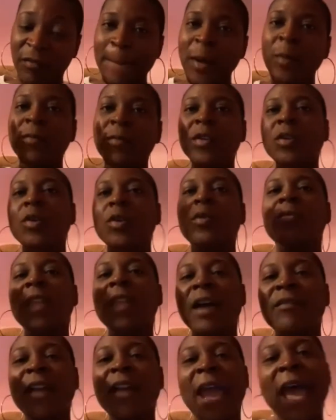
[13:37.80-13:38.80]
But you've
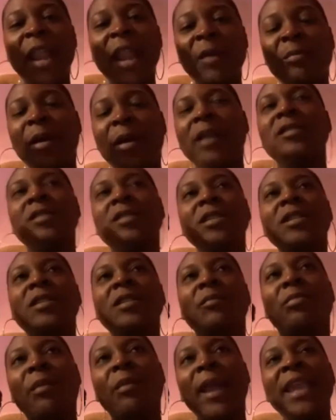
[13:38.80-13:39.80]
never had a person to
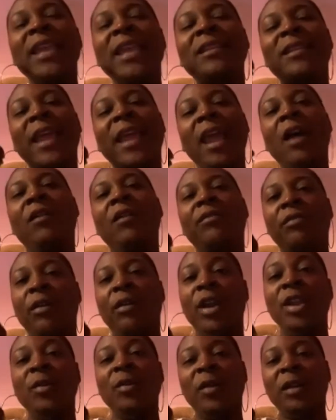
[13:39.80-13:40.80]
break it down
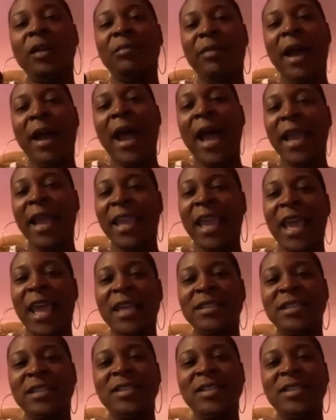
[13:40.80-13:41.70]
for you in a podcast